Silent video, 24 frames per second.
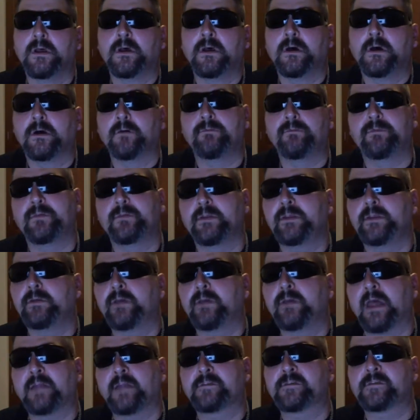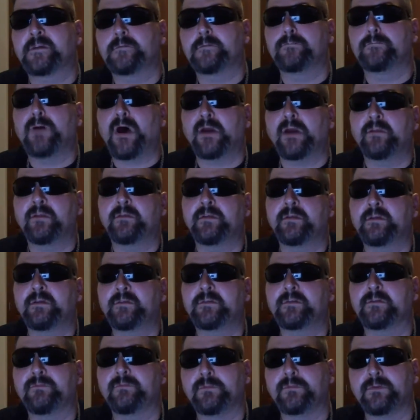hopefully you got something out of
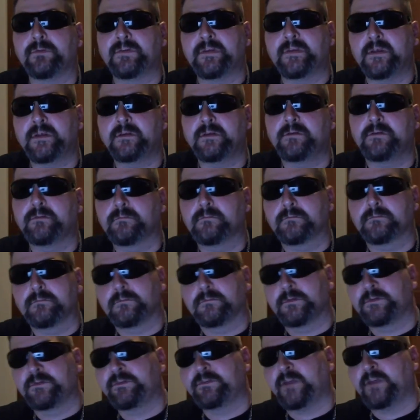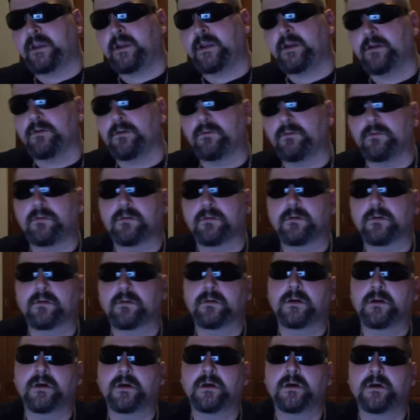this. If you did, share
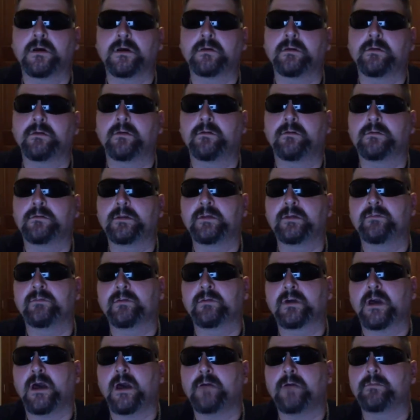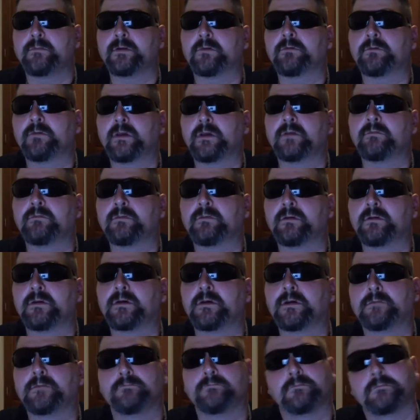or leave a comment or whatever.
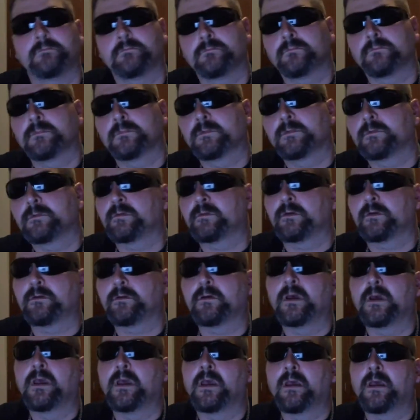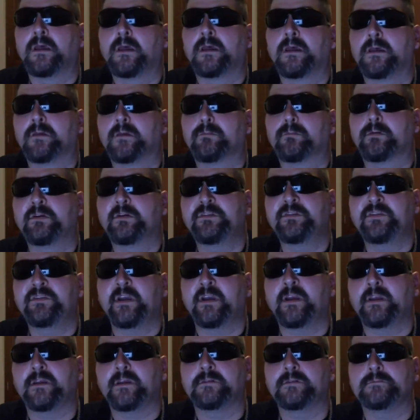So
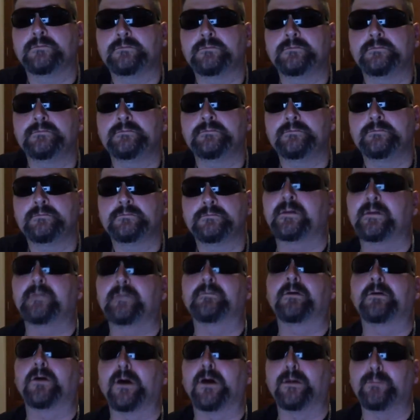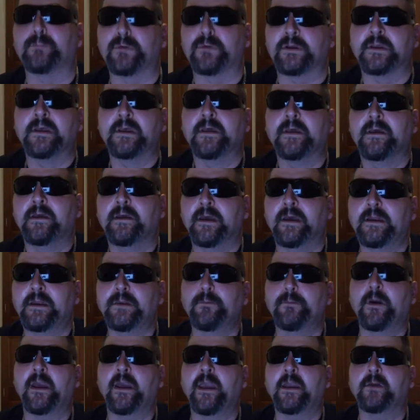appreciate it, and I'm gone. But
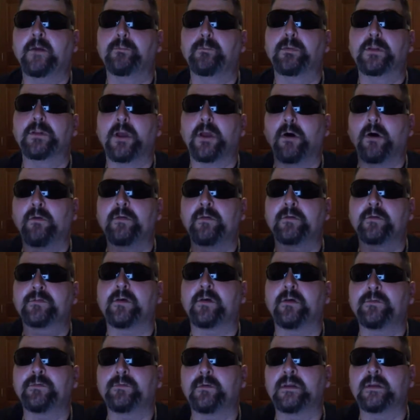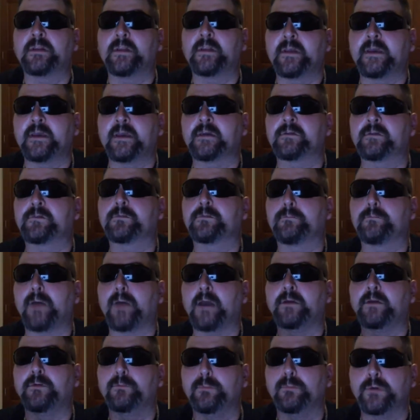anyway, here below there's also a link to my
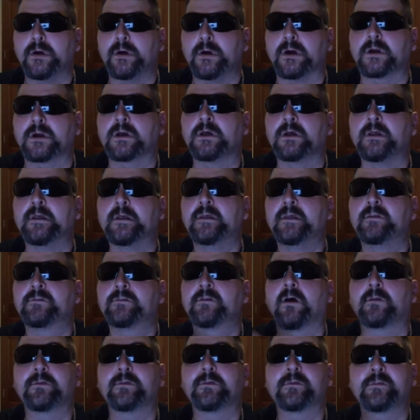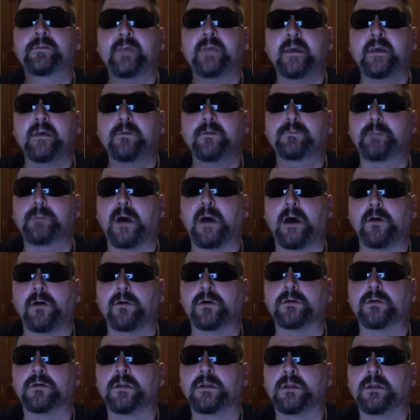new book. It's called Sales
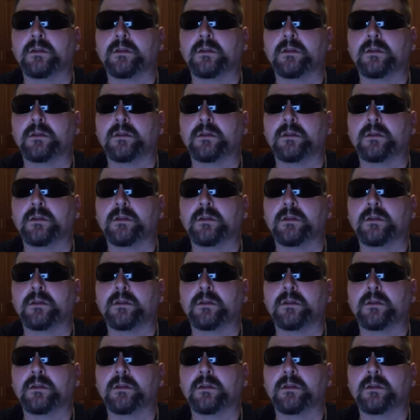Power.